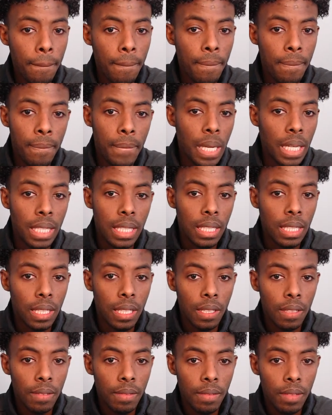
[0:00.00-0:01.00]
Basically,
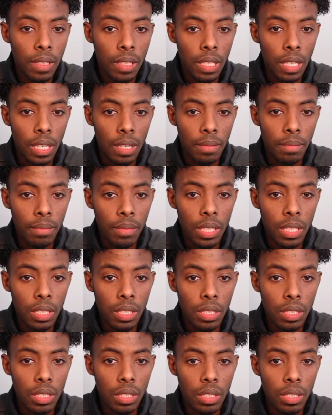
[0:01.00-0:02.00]

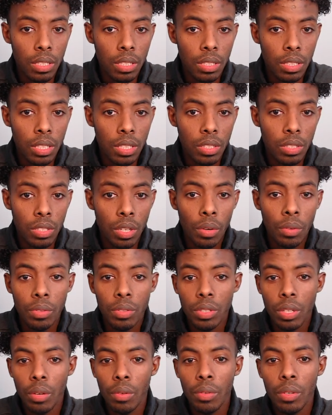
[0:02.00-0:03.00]
this zone.
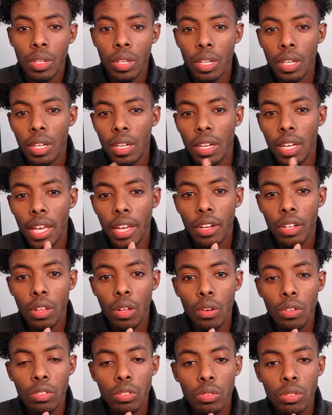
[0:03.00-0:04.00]
So it
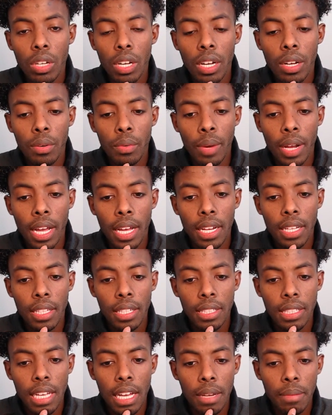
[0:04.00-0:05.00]
closed red on the
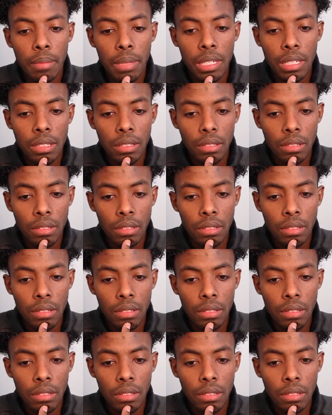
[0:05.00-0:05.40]
10-minute.